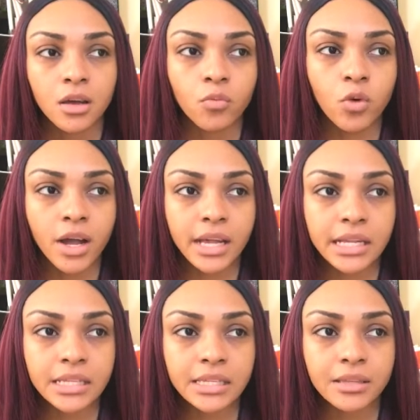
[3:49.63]

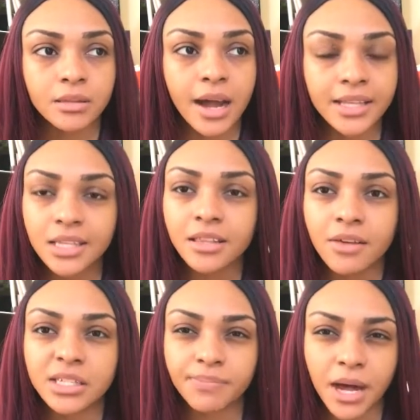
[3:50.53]
was not something
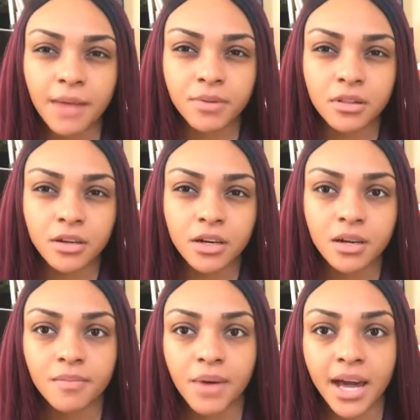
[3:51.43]
that was popular
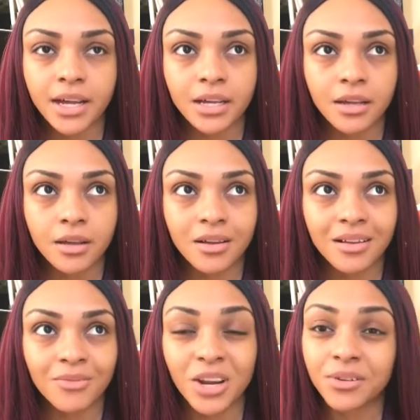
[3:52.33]
back
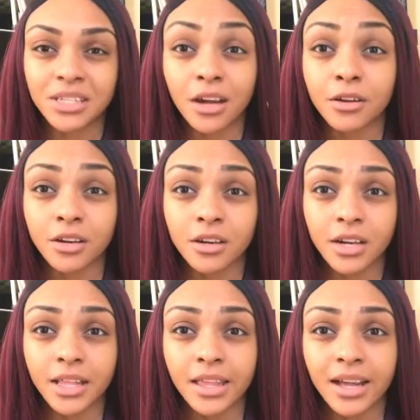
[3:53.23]
when I was younger.
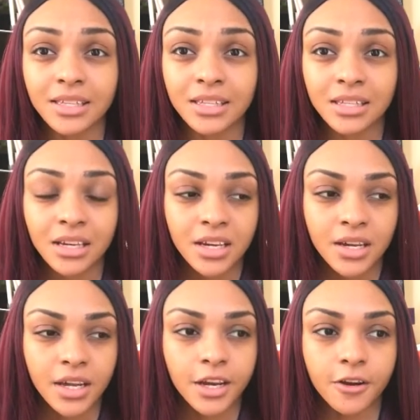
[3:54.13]
And that's,
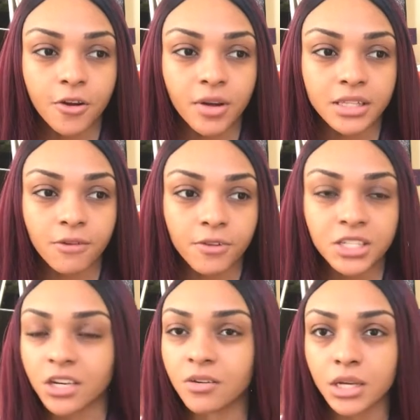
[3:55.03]
you know, a different
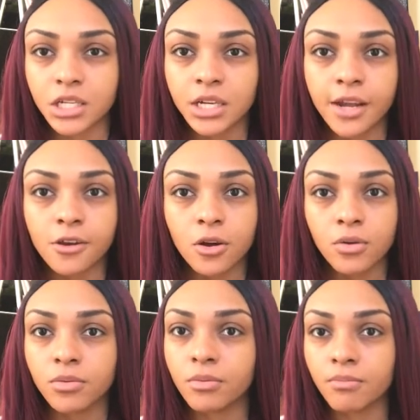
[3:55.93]
generation. I
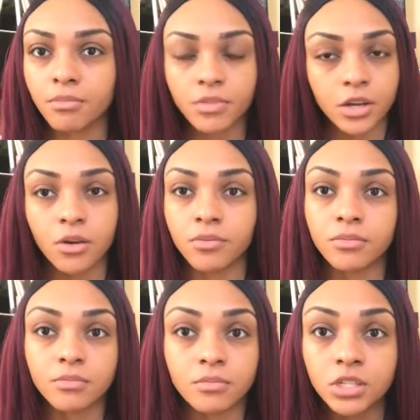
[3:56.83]
know, you know,
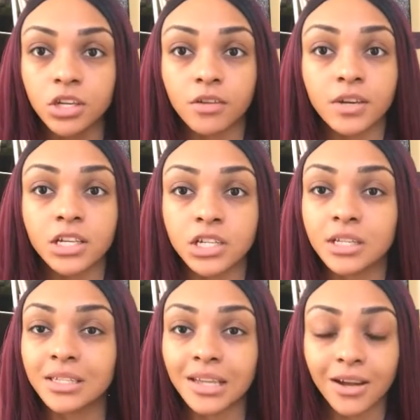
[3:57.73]

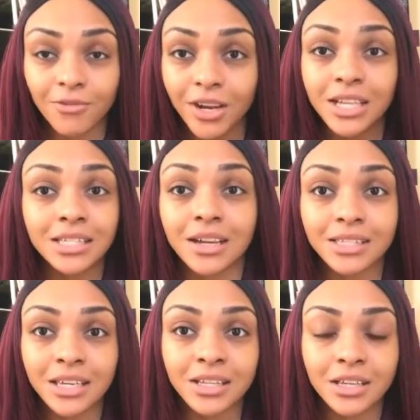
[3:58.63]
generations raised
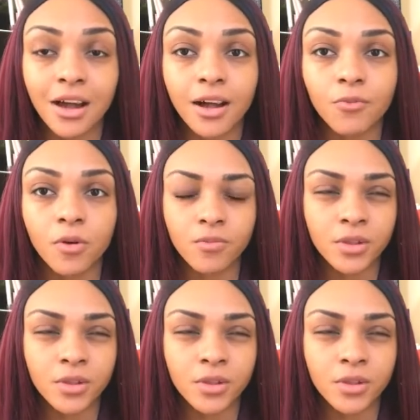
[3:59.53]
on TikTok won't